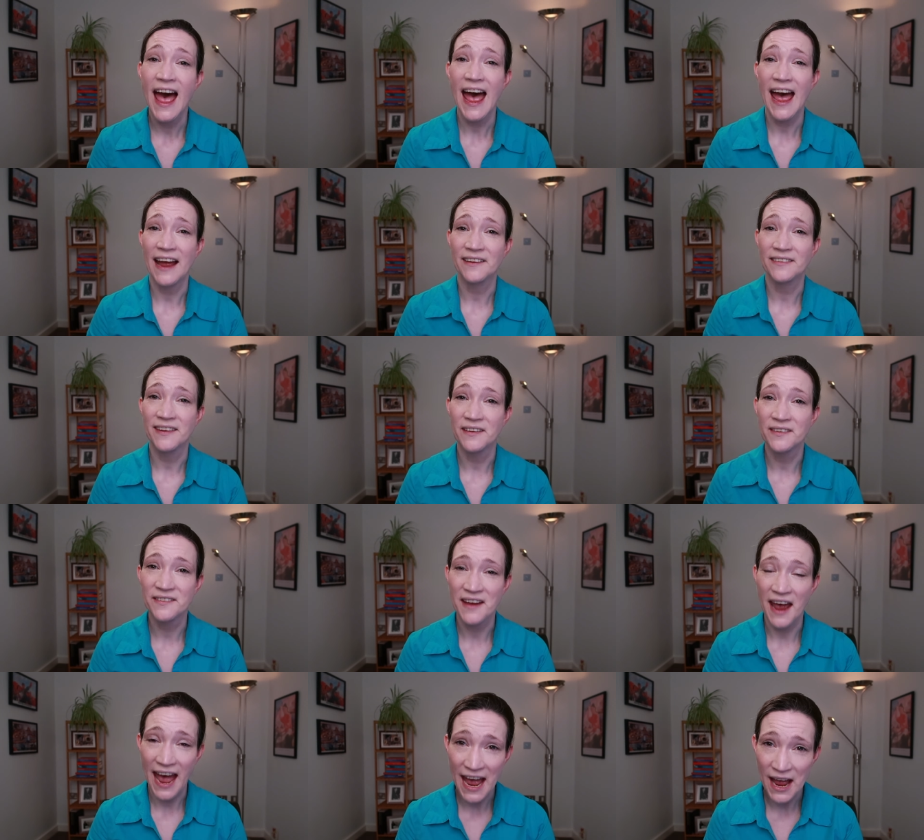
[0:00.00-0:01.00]
access
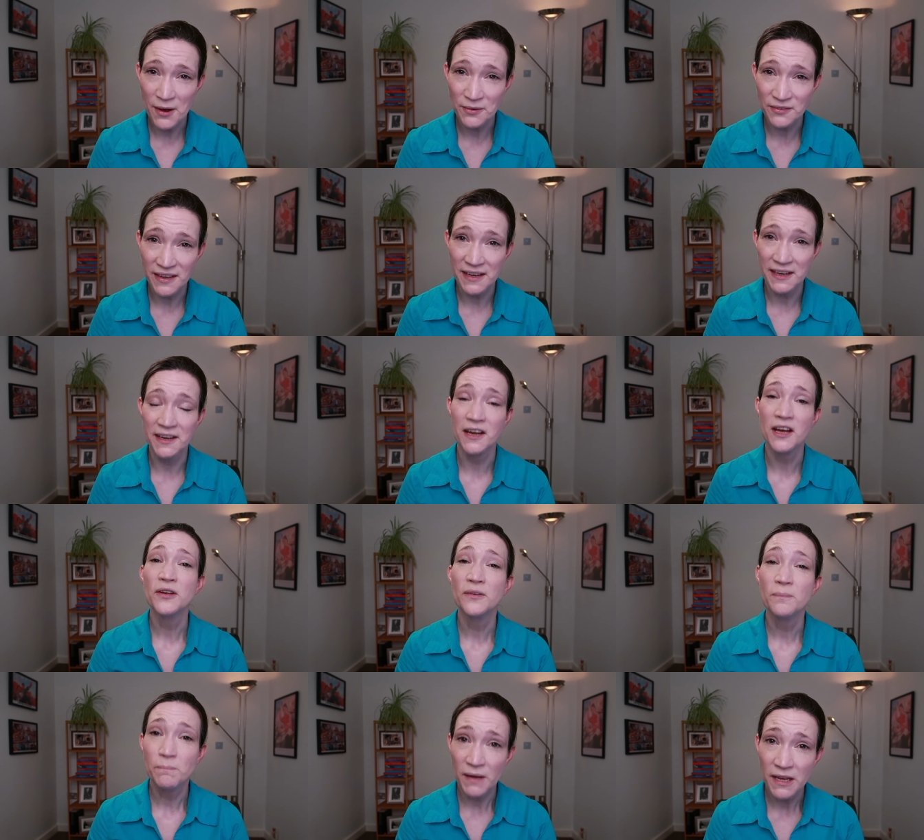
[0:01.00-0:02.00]
to housing,
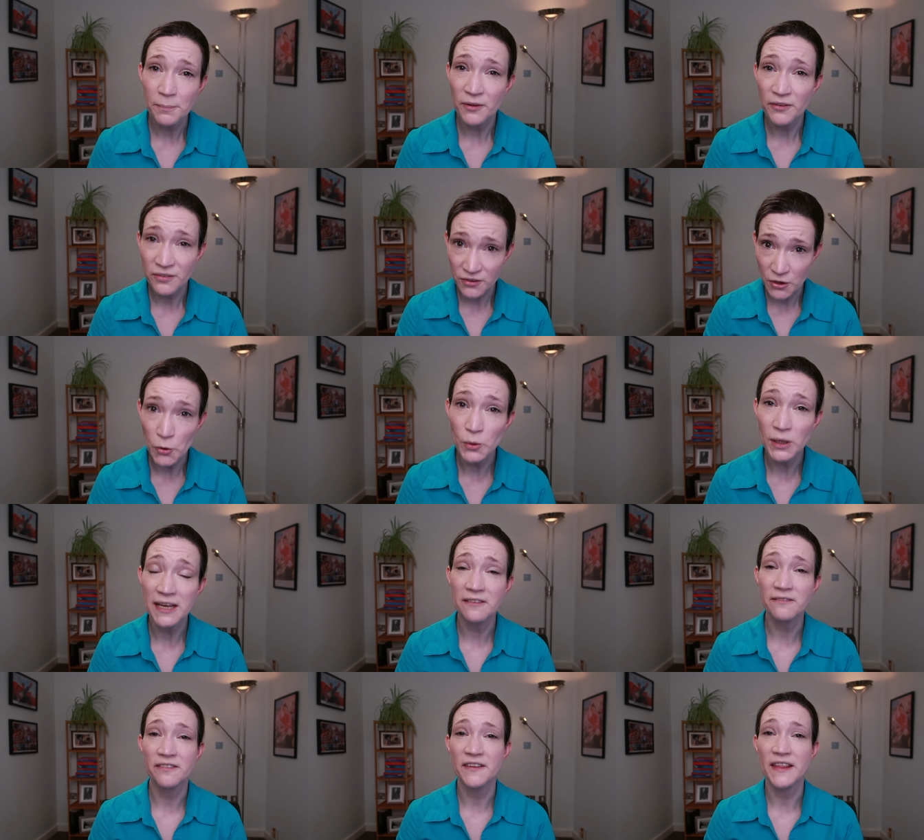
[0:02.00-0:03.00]
people's
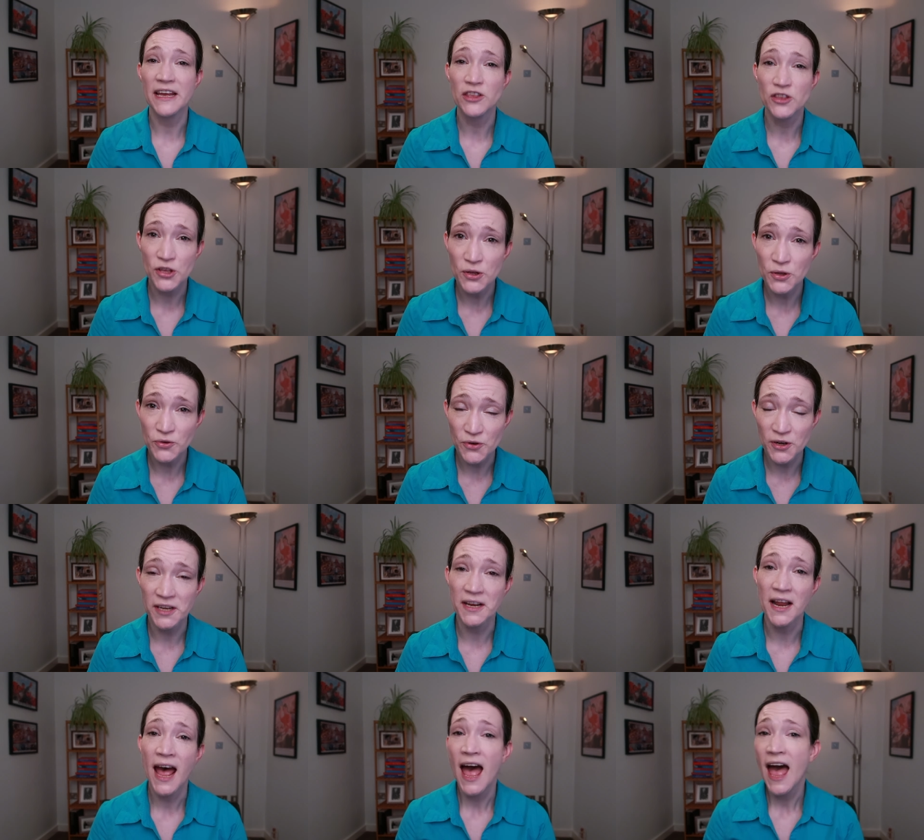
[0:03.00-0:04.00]
schooling for their
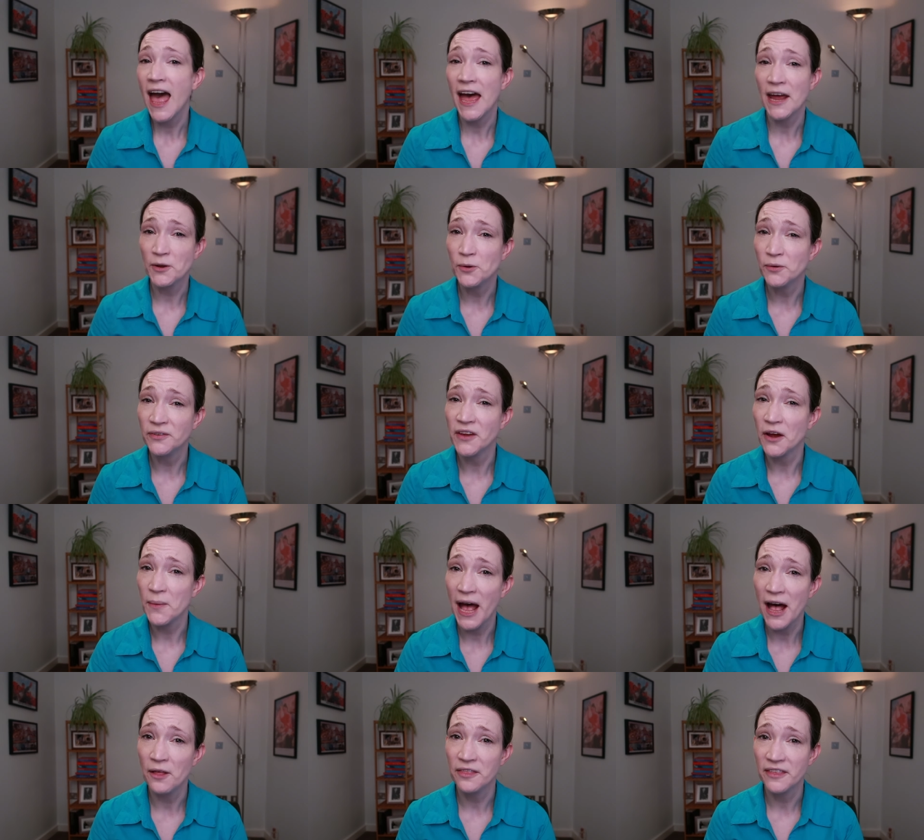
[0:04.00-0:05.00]
children, and also
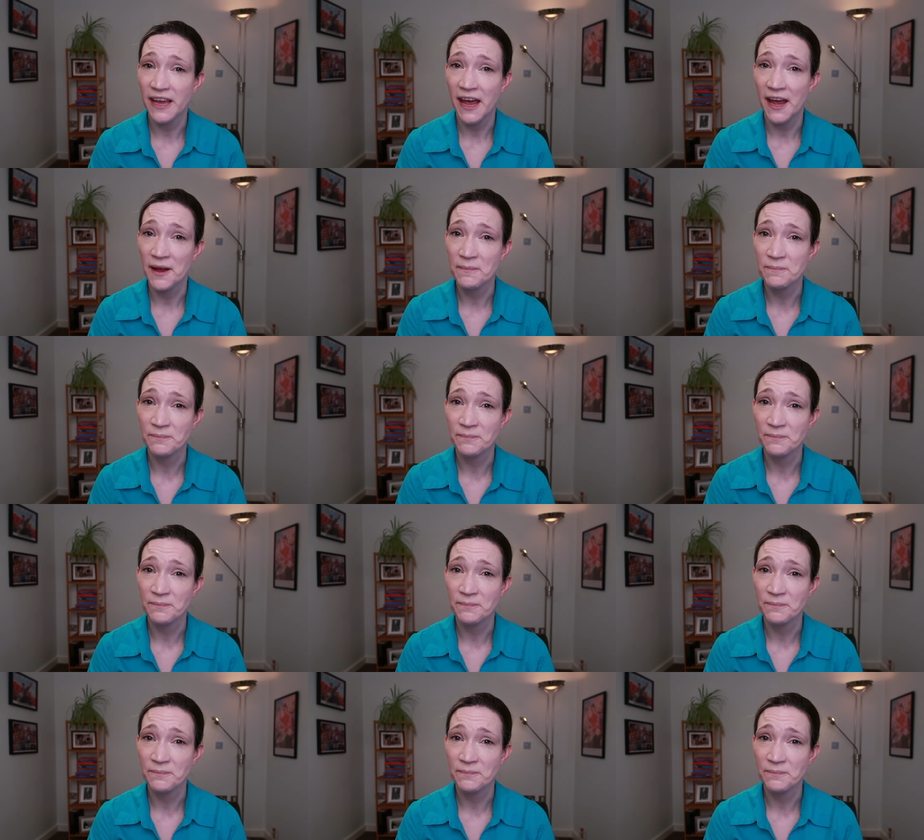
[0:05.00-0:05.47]
healthcare.